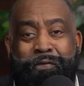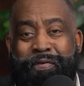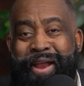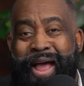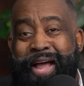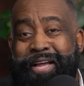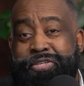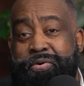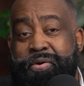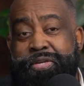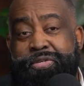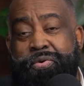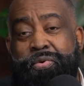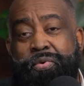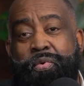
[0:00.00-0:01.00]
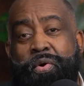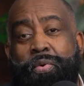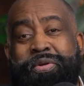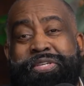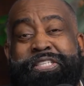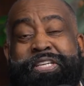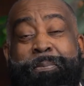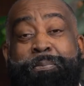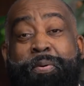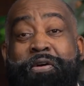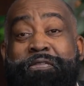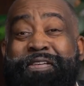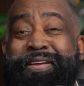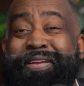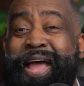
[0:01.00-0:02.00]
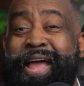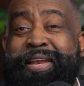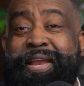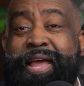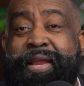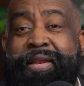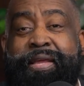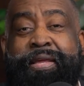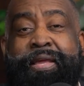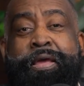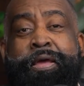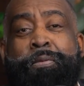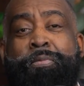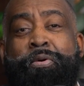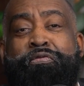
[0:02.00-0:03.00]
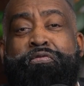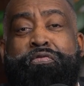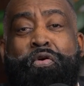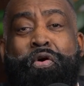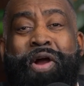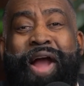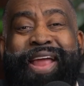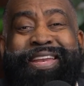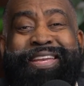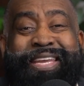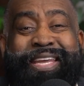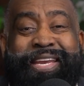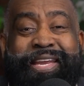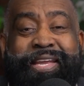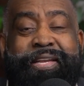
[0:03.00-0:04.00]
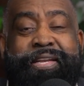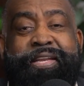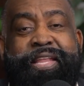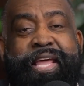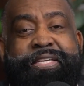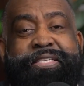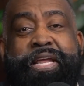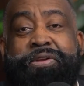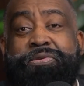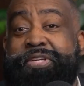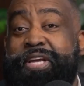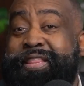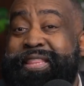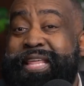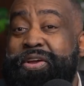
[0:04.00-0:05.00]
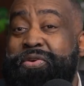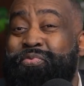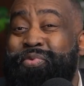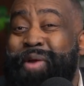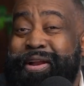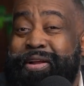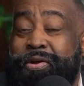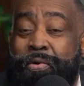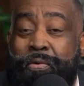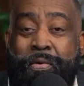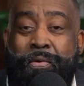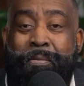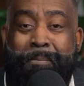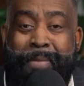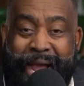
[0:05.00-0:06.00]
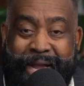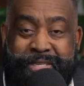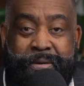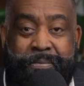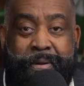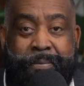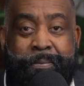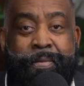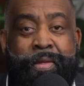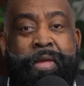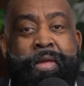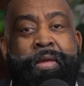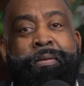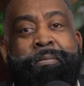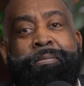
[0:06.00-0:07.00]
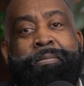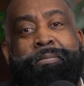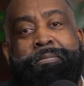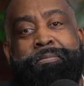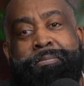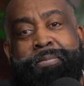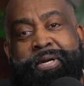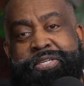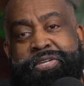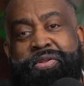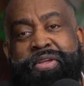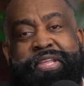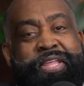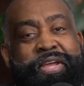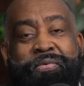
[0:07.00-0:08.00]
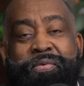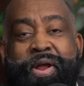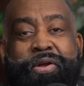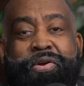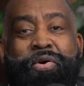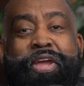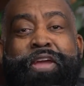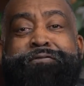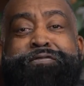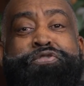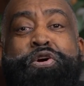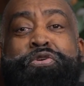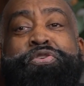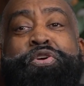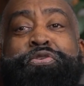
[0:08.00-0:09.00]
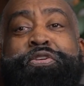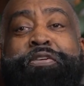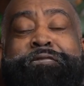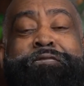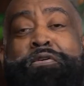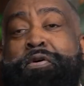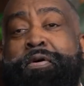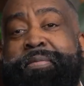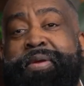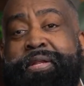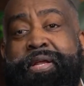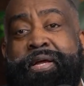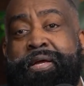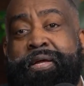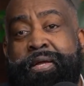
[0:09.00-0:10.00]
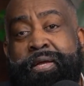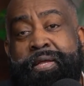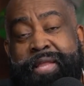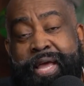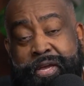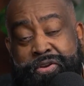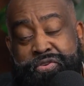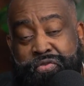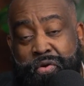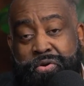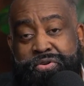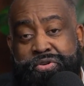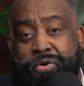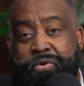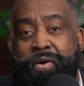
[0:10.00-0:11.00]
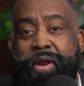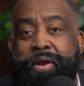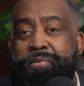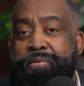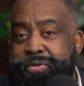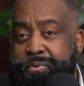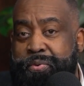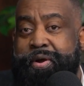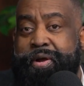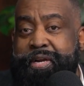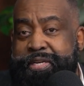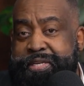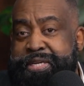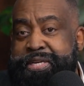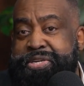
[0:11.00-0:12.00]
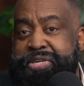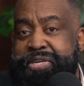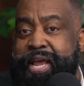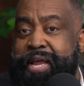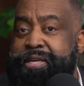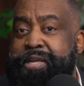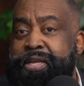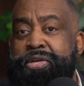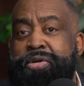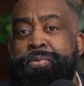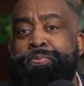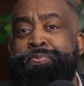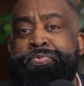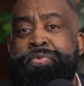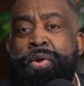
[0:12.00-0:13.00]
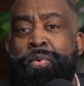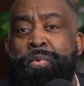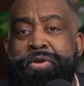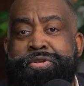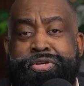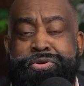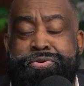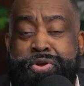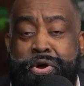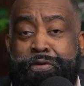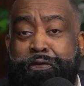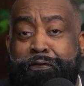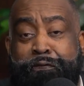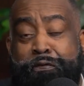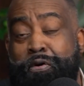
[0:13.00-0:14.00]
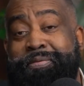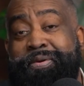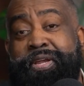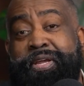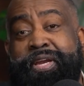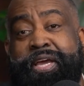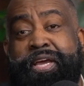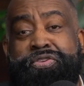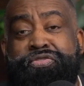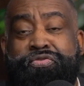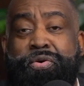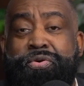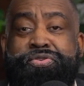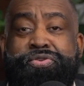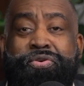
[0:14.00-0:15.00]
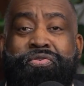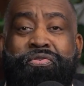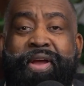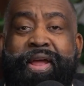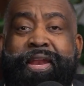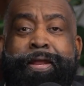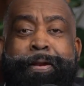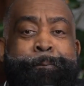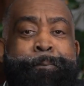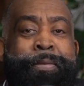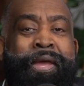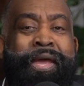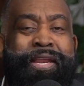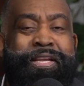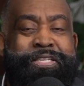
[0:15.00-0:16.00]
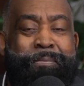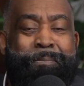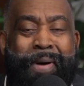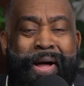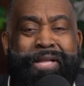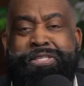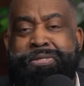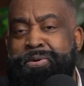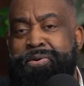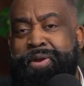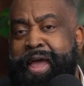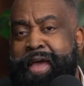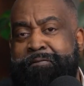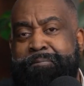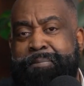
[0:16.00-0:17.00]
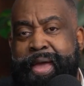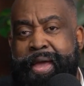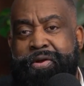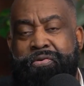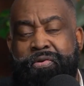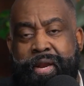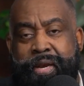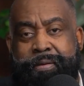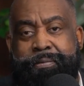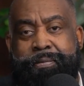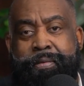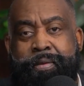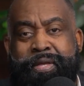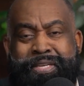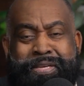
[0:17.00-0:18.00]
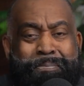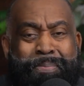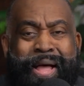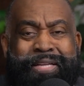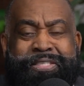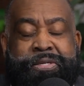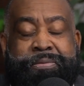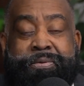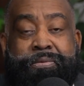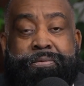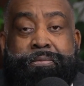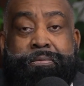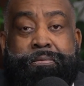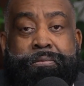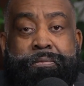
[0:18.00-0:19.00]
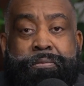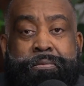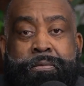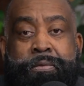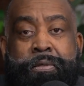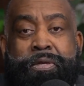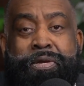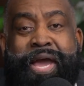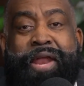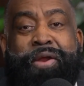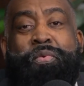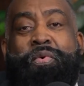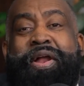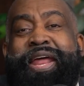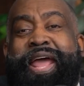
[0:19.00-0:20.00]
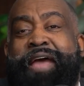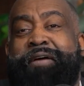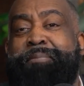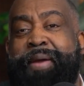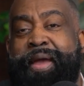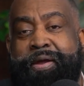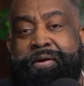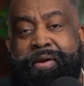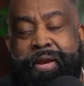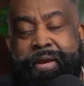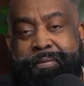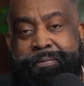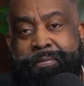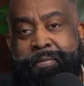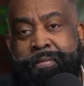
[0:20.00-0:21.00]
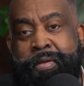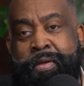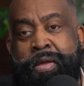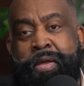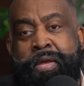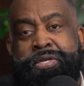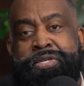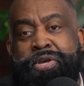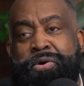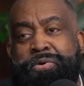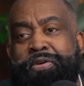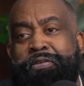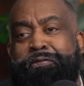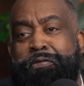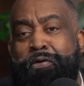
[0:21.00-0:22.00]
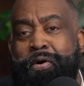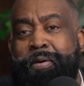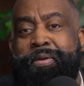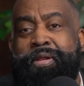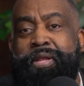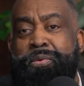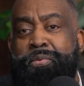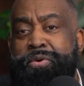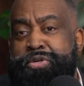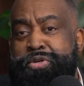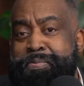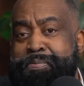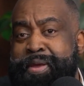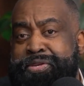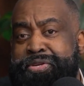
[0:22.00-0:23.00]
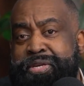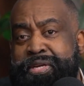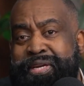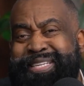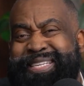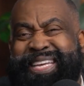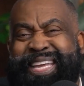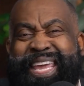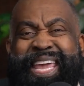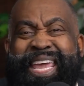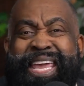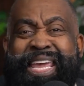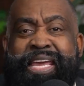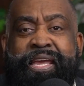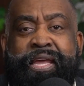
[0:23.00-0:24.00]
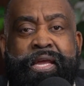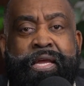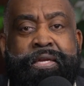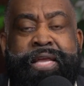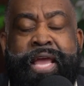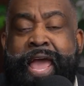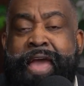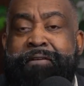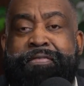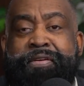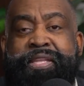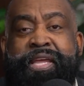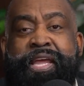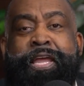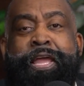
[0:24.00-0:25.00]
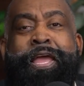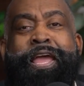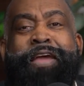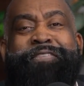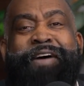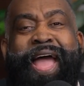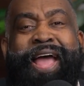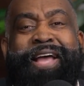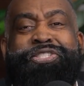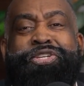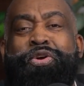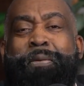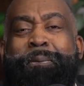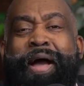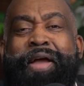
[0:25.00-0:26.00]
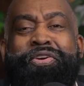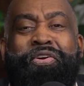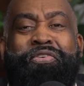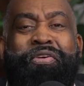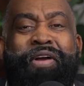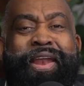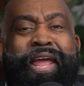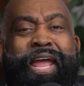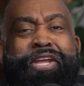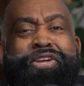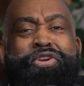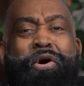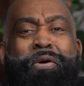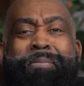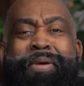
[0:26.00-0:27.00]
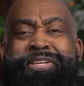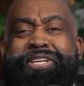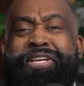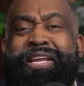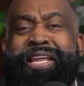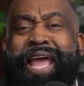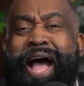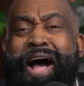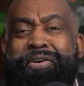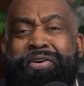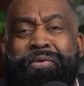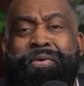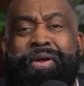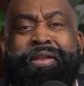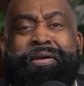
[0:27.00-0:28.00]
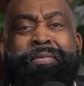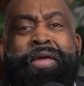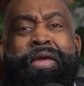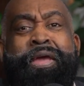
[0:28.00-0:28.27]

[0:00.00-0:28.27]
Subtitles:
for the highest credit score in the world, which is a perfect 990. Before I did it, they said it was a theoretical maximum. But it's only theoretical if you don't know the formula that controls your credit, which we're going to teach that to you. Once you know the formula that controls your credit, it is impossible to have bad credit. It's impossible. You got to want to have bad credit. So the formula which you mentioned is key to everything. If I ask you about your credit and you don't mention the algorithm,